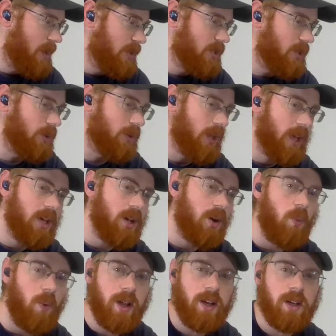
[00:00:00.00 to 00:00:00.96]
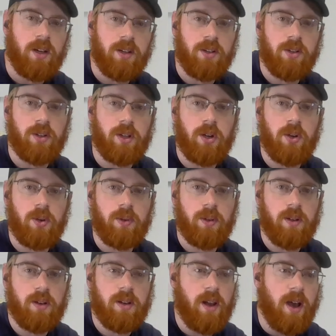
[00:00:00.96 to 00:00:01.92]
So laying a white undercoat
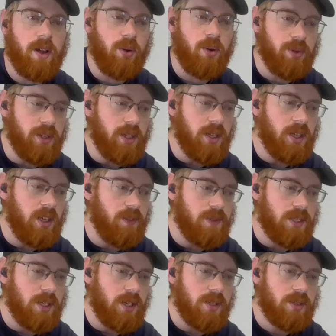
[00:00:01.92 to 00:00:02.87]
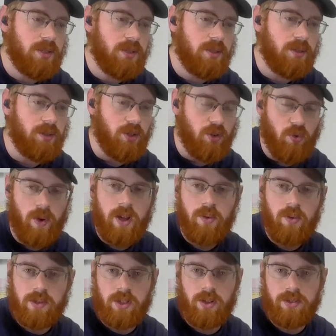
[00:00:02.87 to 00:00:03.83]
not only gives us
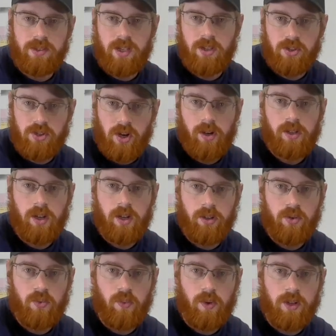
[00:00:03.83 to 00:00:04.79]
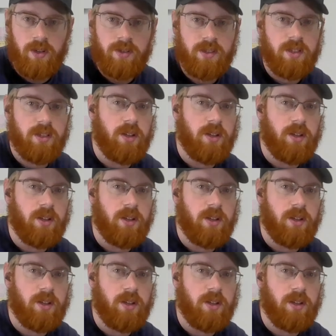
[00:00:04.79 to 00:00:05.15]
great results on dark colored walls,